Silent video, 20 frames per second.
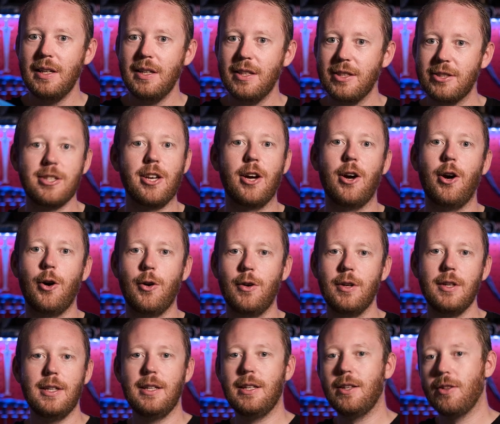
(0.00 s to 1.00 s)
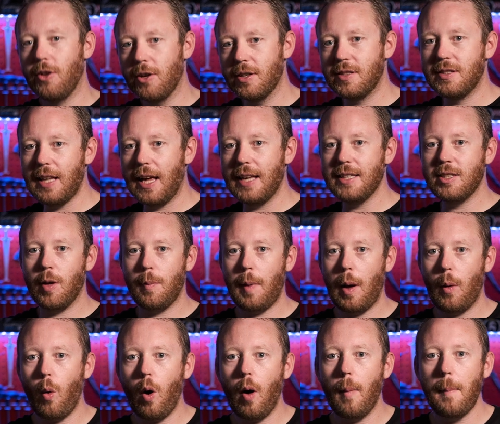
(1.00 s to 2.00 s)
So looks nice on my
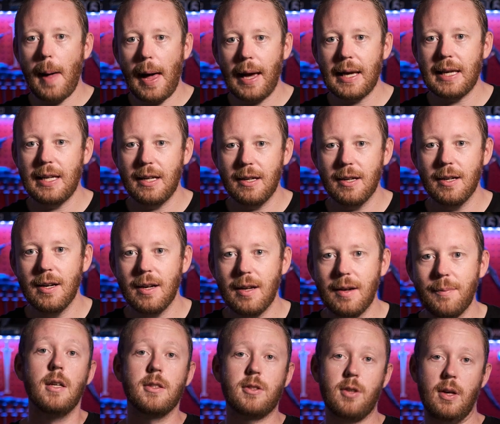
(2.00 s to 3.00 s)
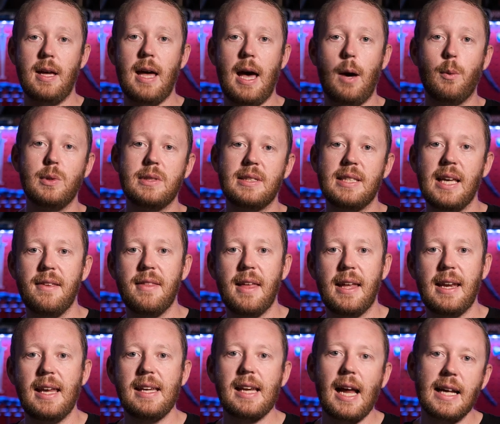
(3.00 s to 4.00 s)
wall back here. So yeah, I would say
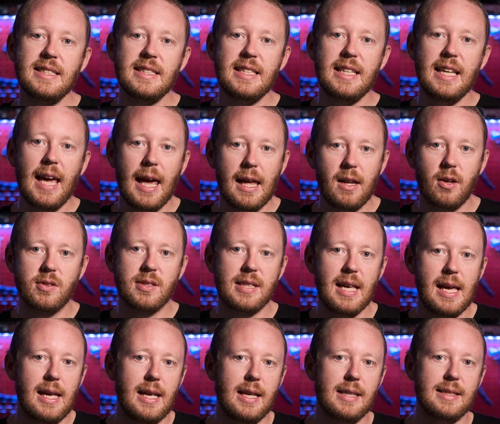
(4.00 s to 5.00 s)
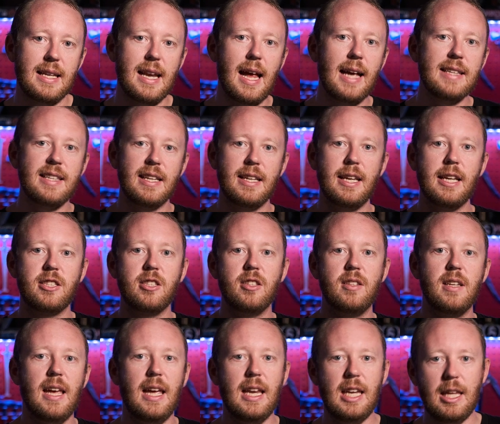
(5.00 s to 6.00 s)
that a nice T-handle set is a nice addition
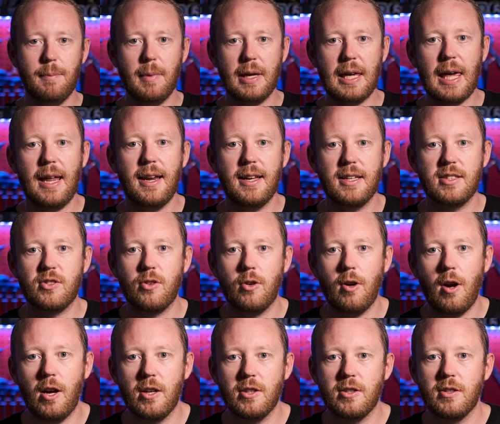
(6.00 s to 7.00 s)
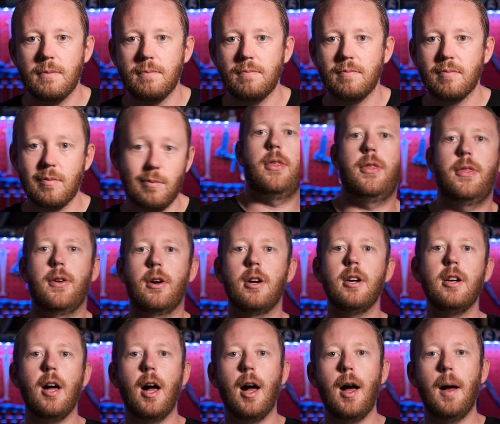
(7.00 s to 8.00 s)
to any mechanic's garage.
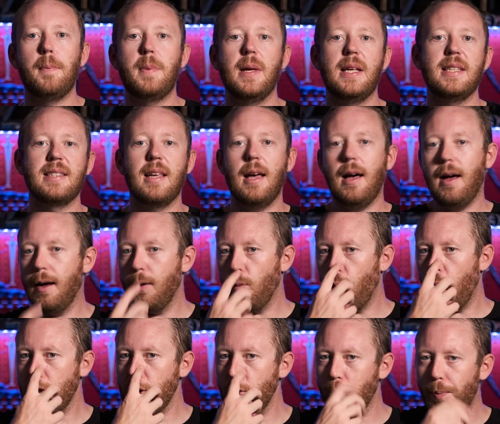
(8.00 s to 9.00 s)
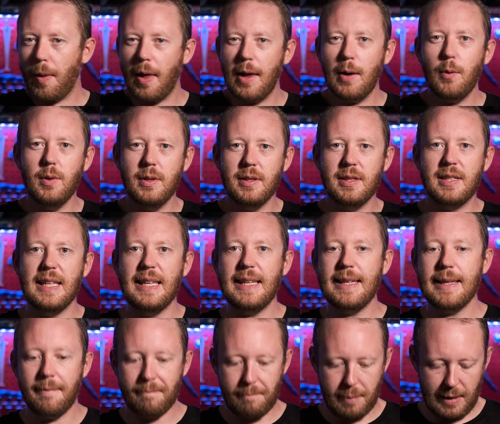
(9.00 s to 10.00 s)
Third up is one you probably wouldn't think
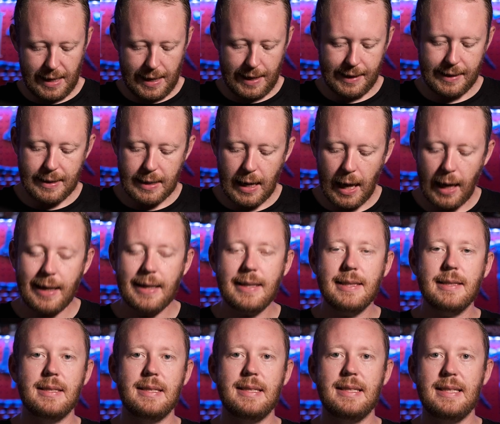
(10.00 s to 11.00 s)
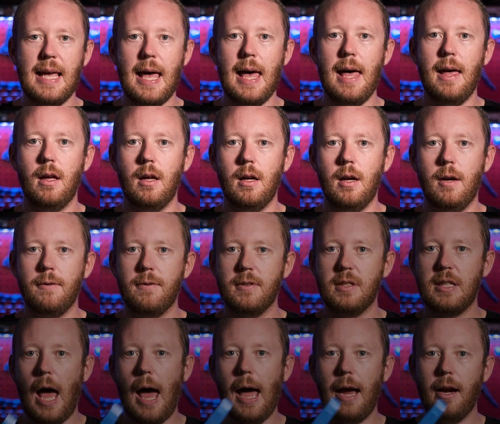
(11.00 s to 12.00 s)
of, but a nice set of
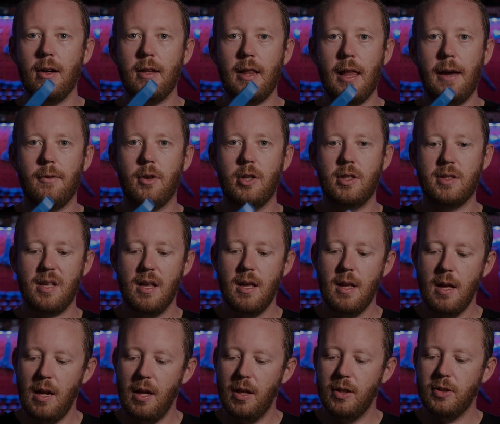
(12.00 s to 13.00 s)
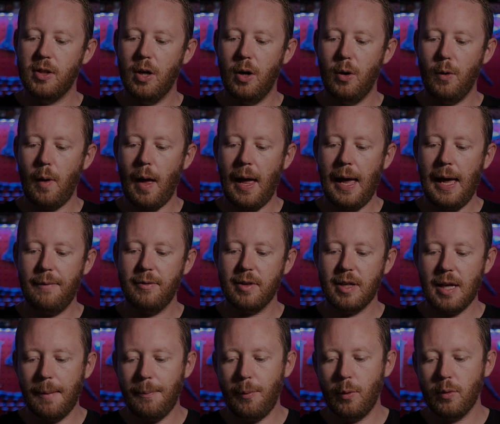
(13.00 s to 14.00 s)
tire levers. So I have a
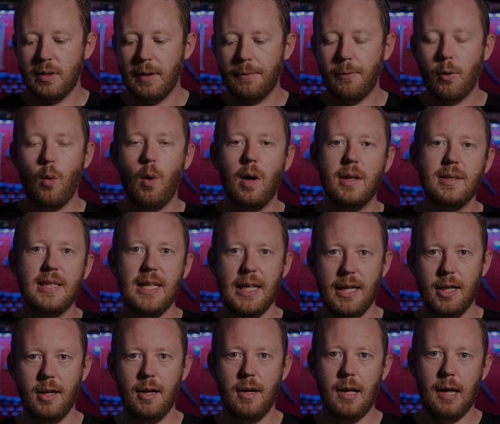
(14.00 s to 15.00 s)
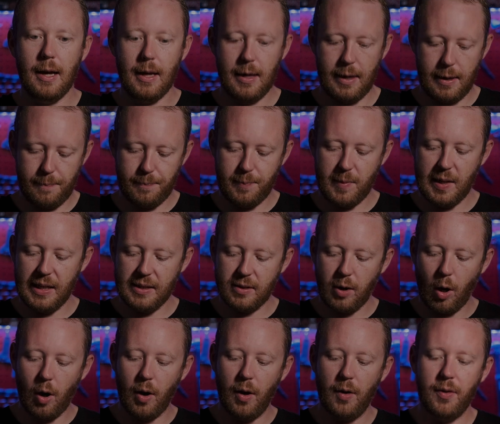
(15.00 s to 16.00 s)
couple different ones here. These
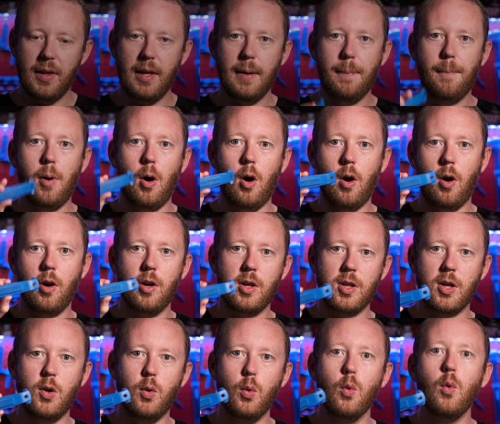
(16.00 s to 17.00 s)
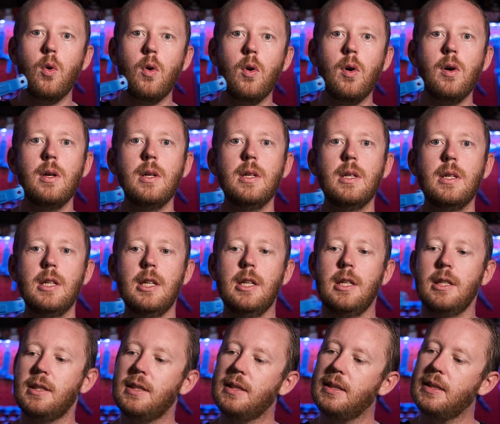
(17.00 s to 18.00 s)
are the Park Tool
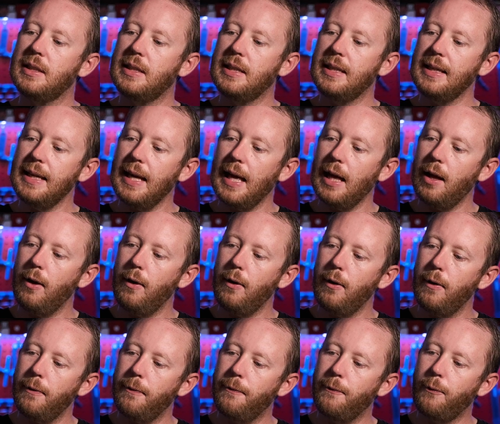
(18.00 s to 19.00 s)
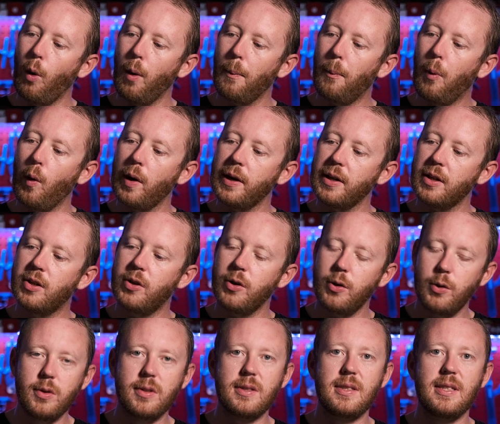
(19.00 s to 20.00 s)
TL
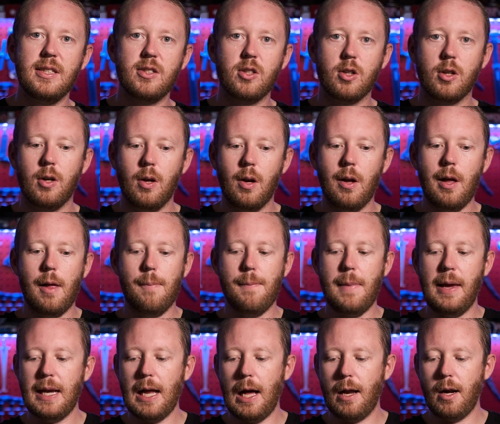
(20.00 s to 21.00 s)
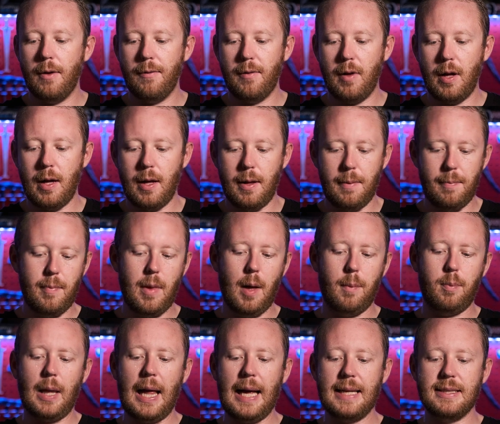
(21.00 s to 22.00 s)
4.2s. These are made out of a
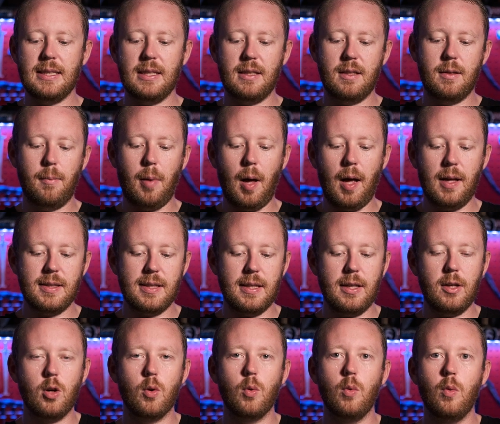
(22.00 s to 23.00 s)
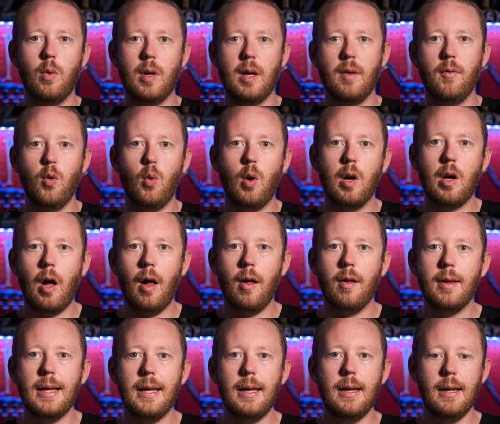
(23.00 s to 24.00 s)
plastic composite or whatever you want to
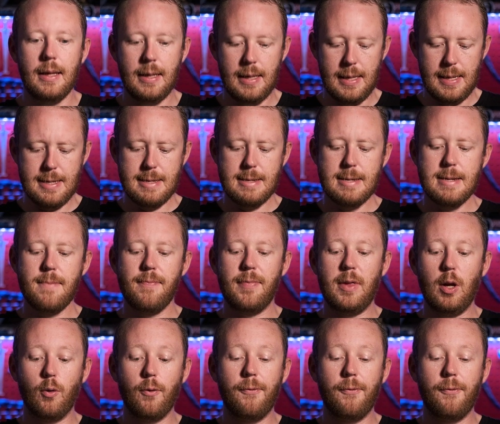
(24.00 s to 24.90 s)
call it. They're